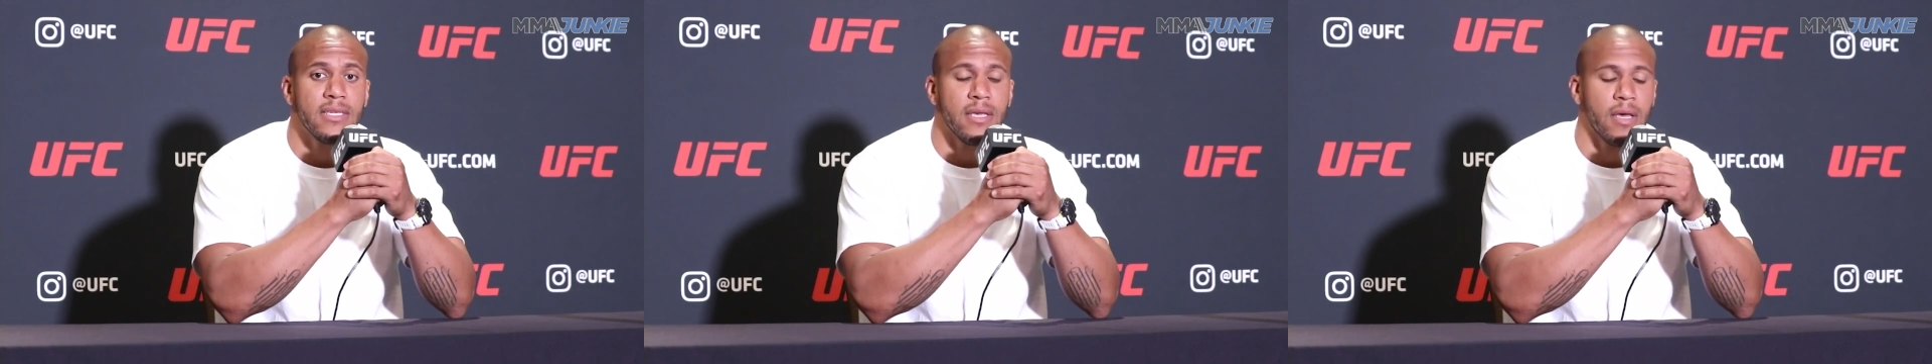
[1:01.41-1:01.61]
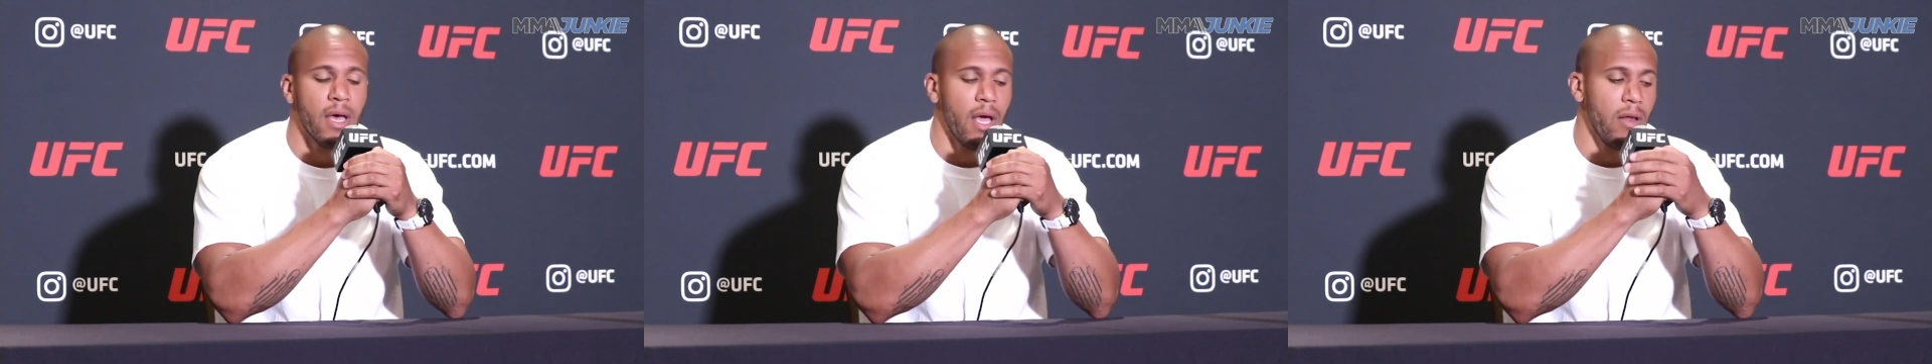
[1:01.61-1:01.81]

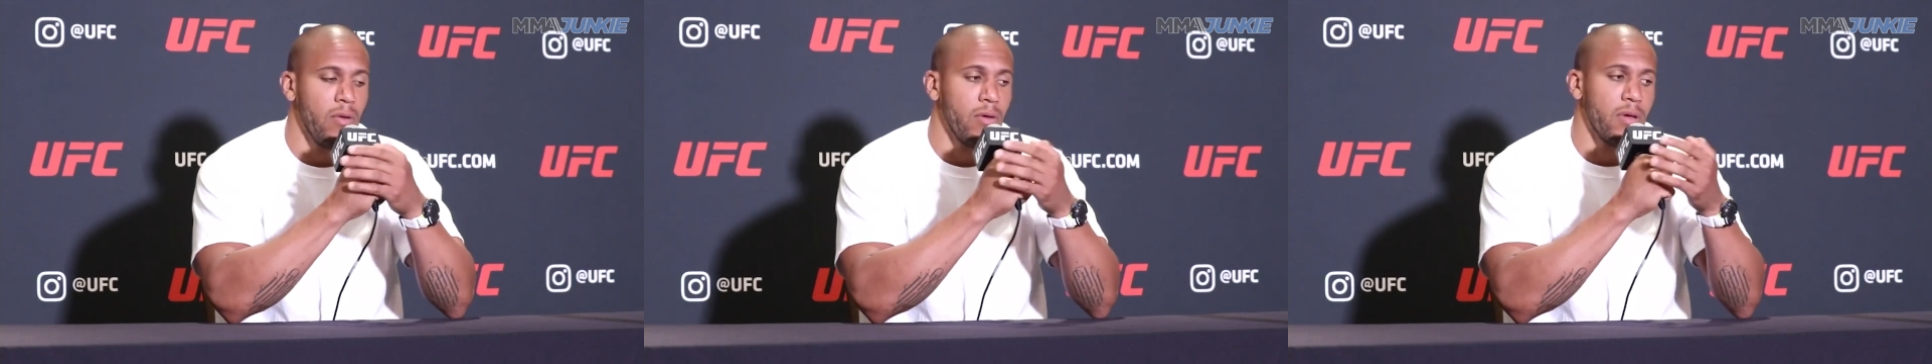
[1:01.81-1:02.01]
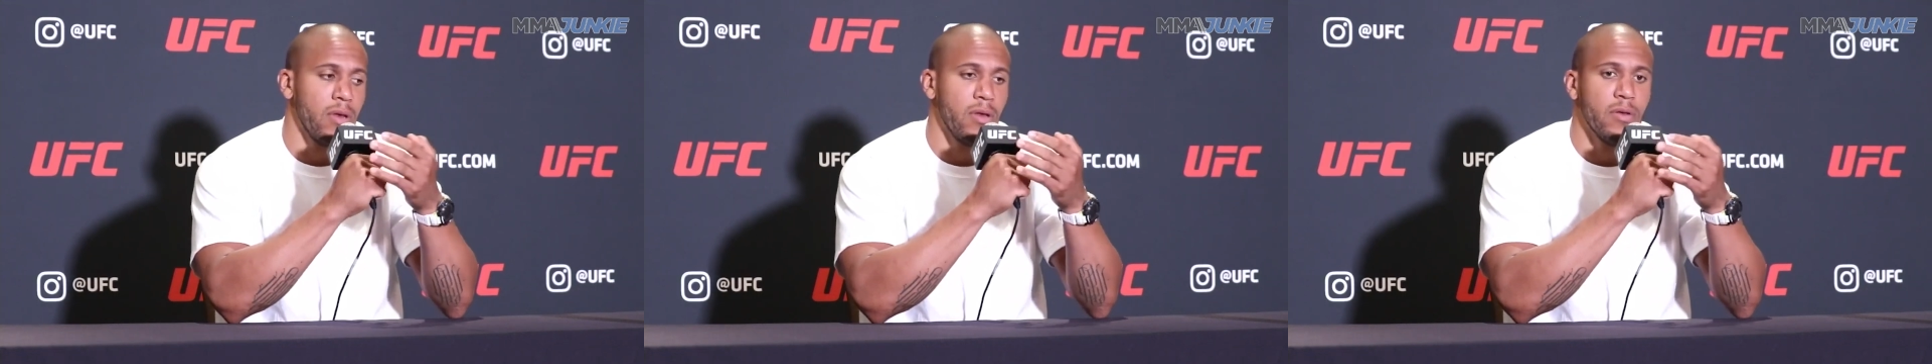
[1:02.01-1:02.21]
I
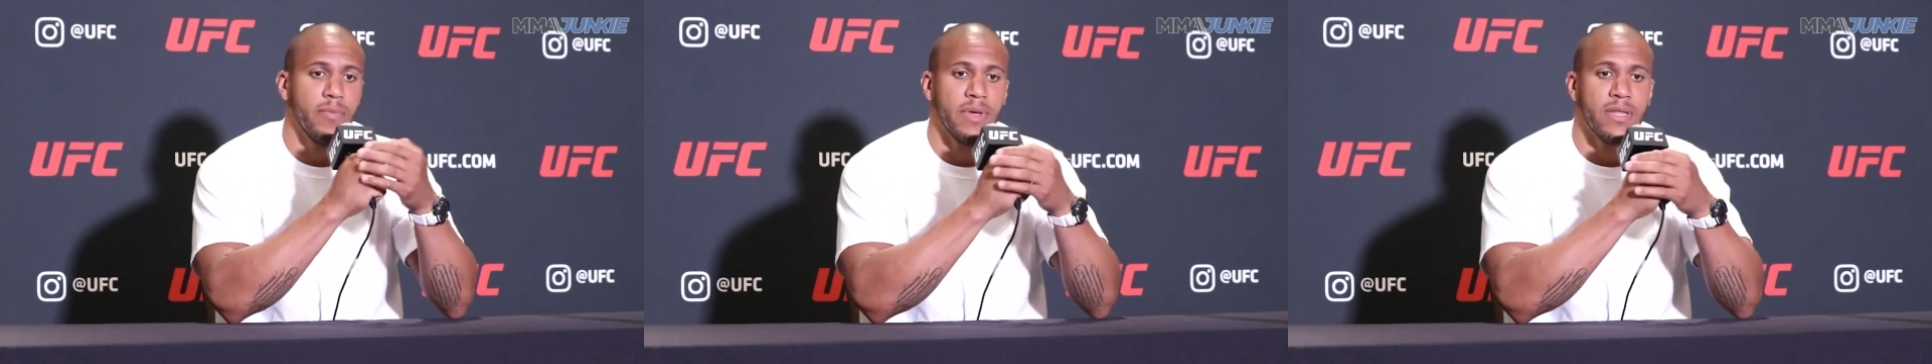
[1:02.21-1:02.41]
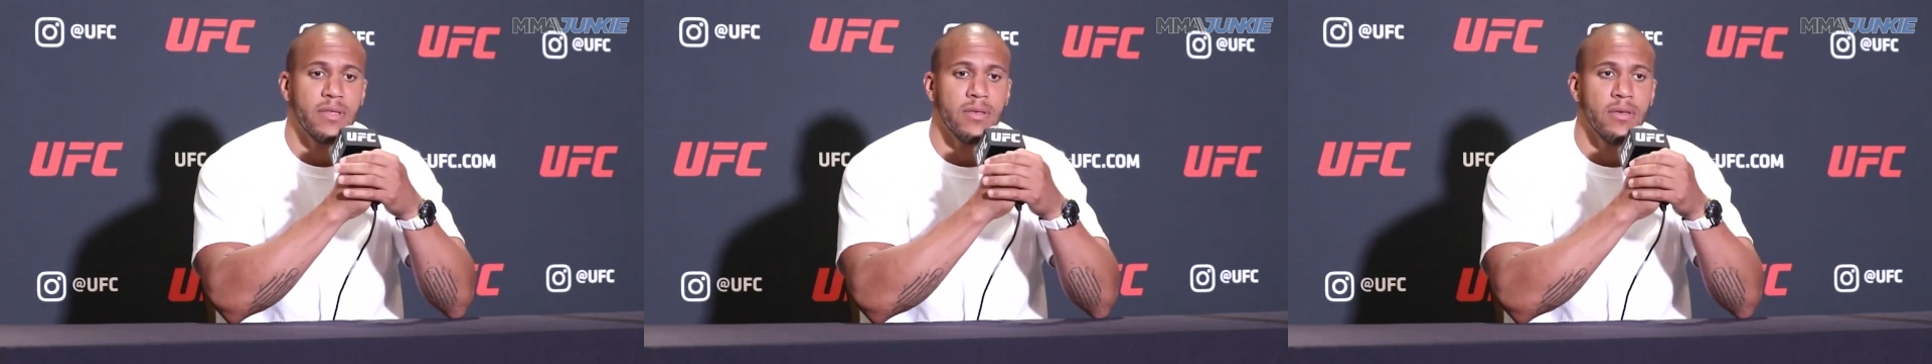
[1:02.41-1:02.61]
look a little
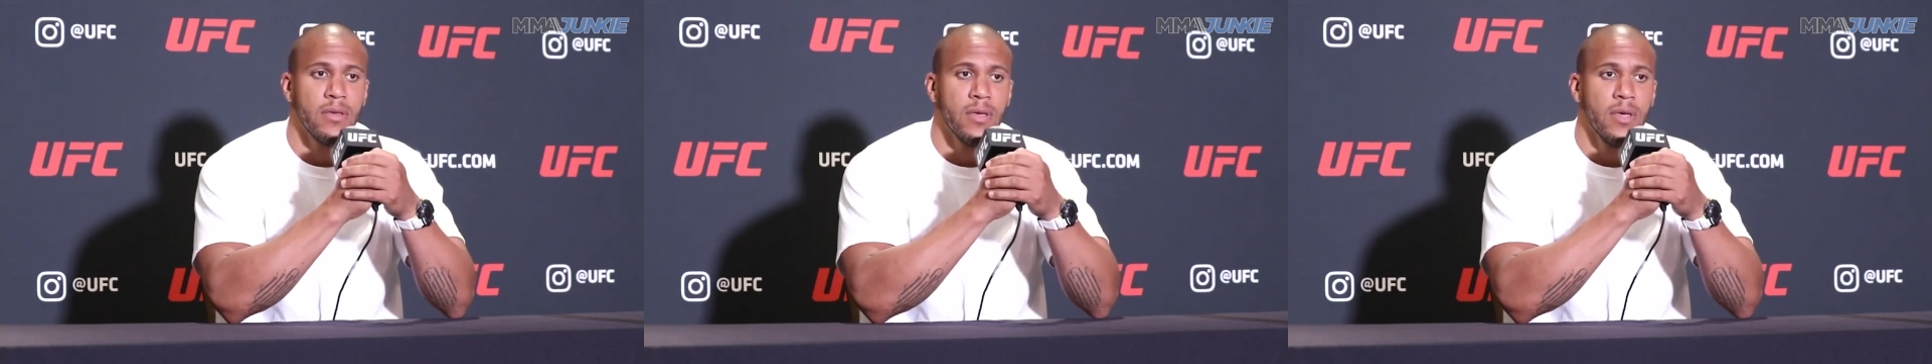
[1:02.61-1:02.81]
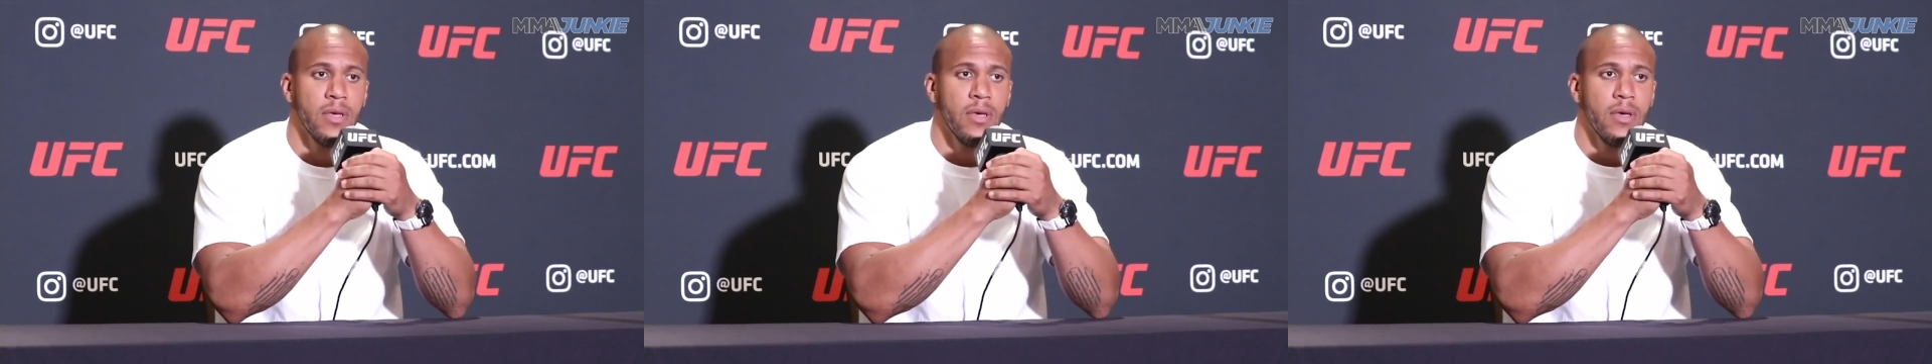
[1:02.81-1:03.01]
bit
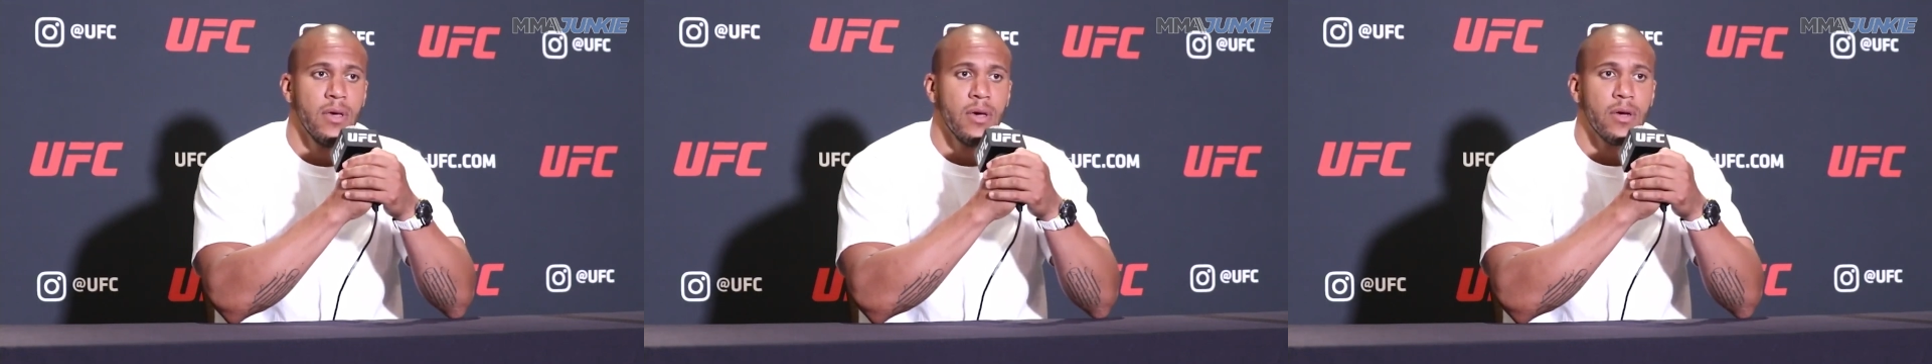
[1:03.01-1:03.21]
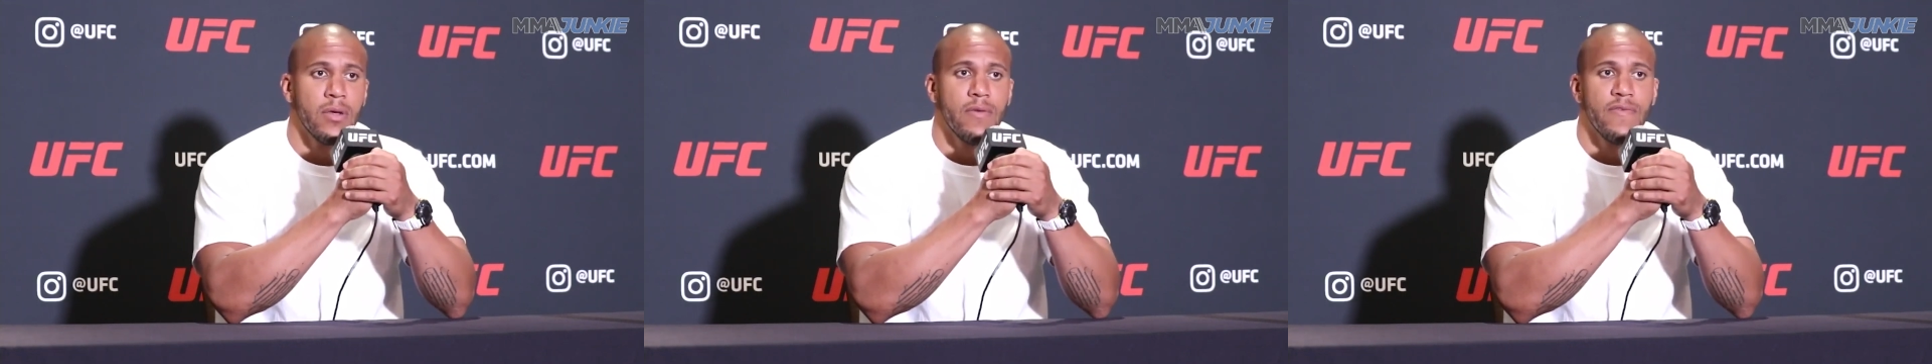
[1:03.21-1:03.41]

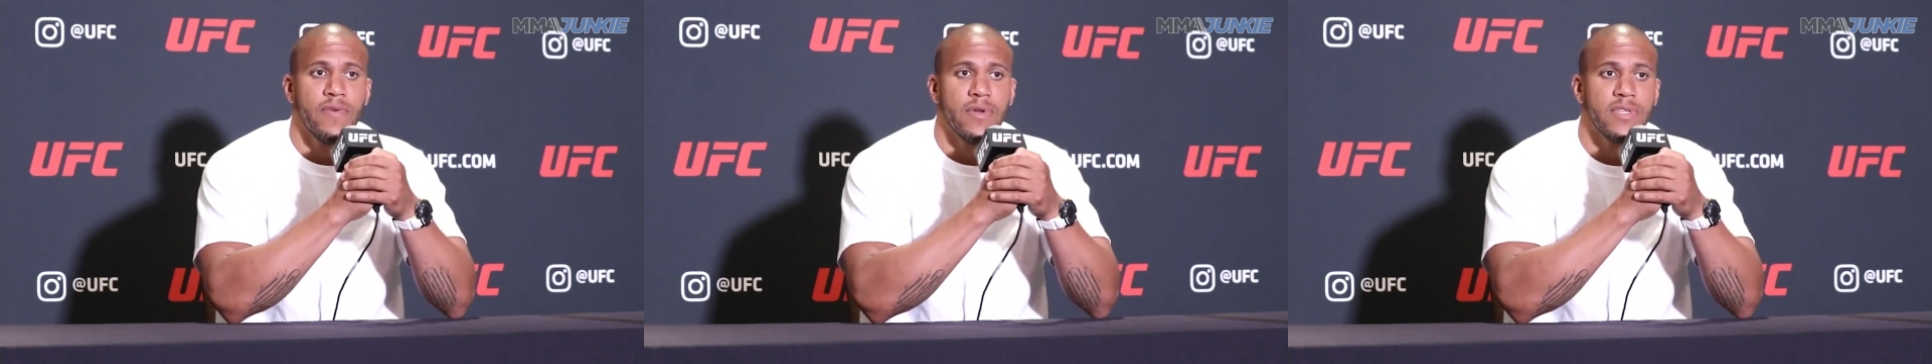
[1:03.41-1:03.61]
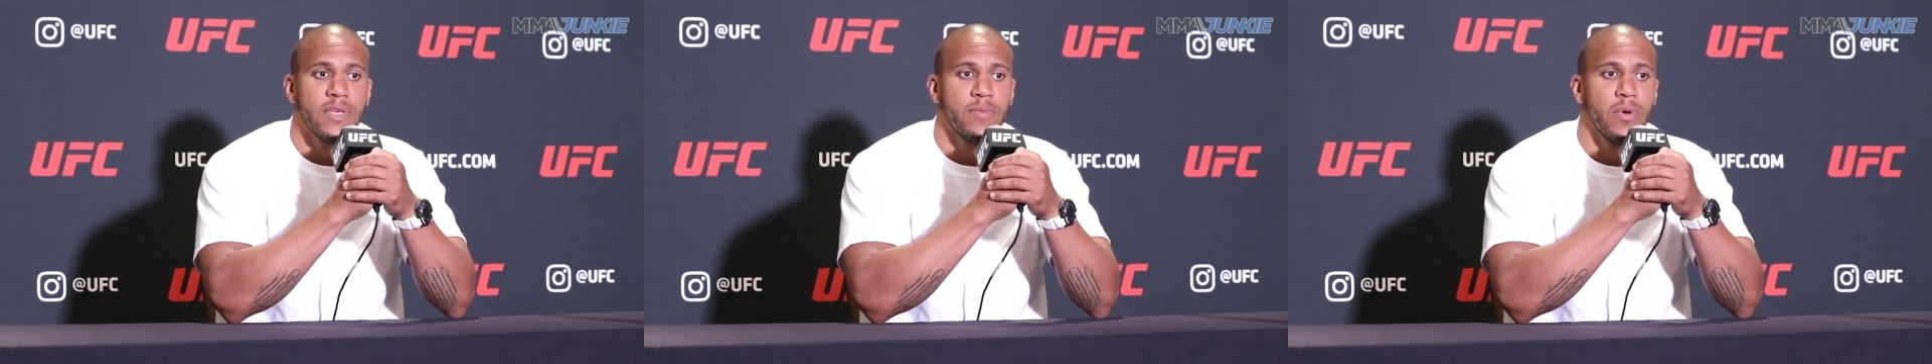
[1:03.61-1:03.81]

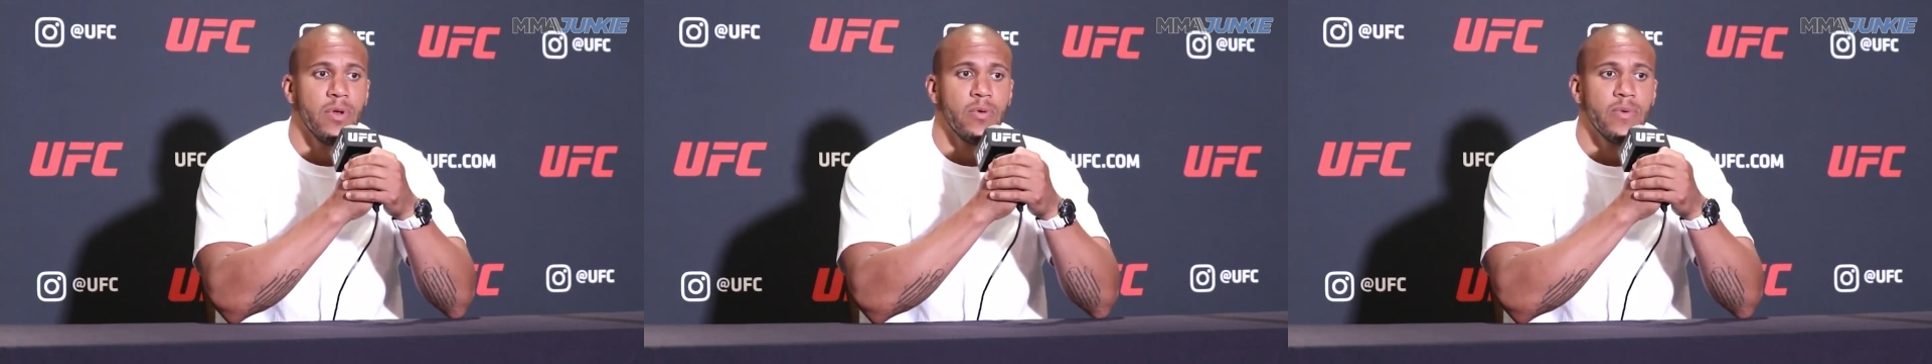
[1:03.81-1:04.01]
comfortable